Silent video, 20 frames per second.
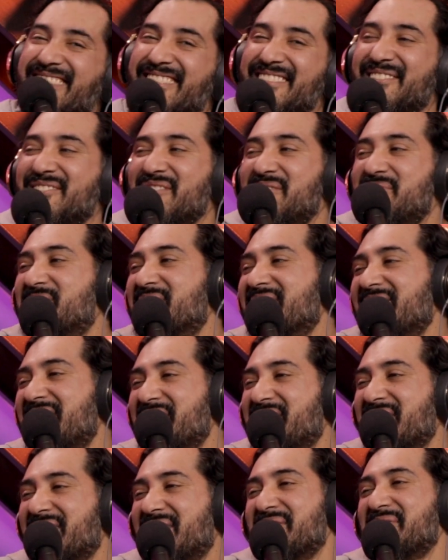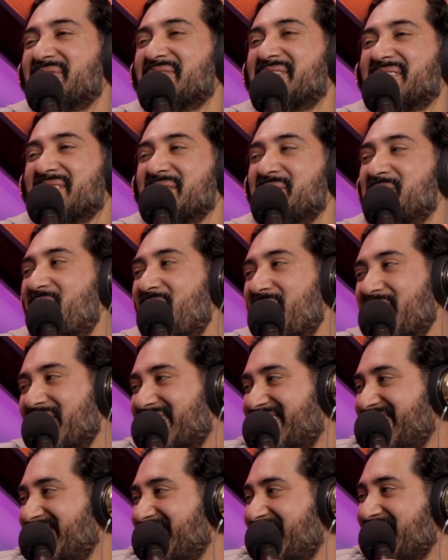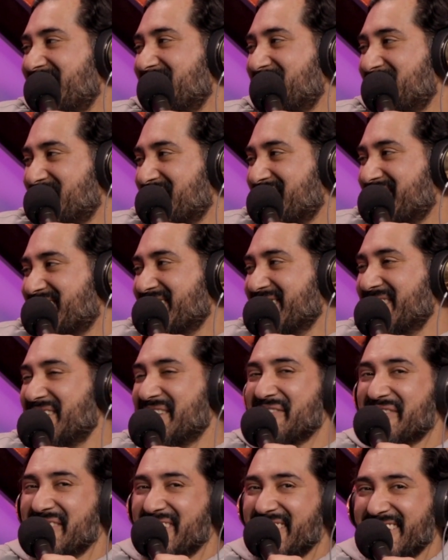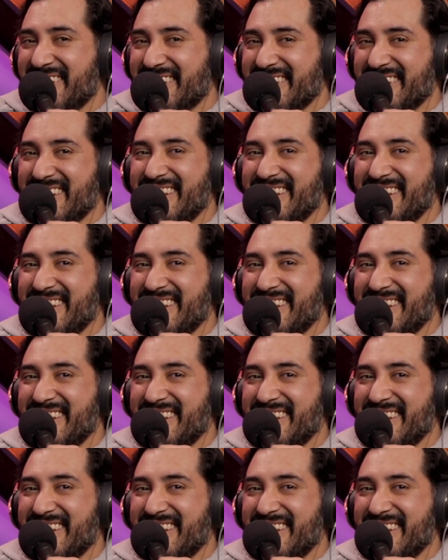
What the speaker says: just don't believe that there was some archaeologist living